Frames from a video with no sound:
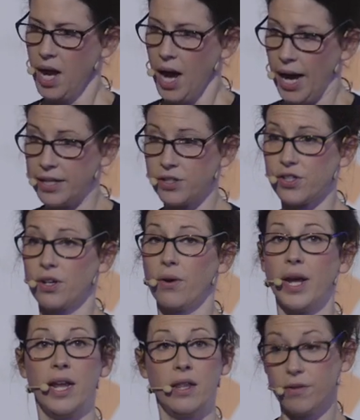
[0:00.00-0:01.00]
And so,
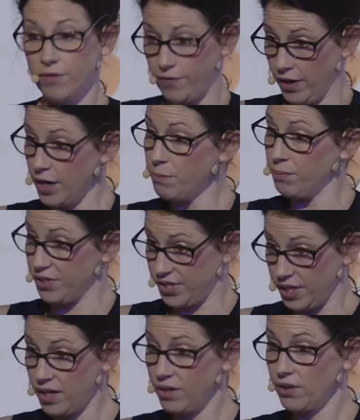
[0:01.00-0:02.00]
in the very
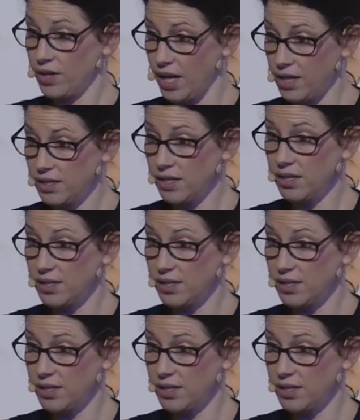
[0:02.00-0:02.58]
particular cases,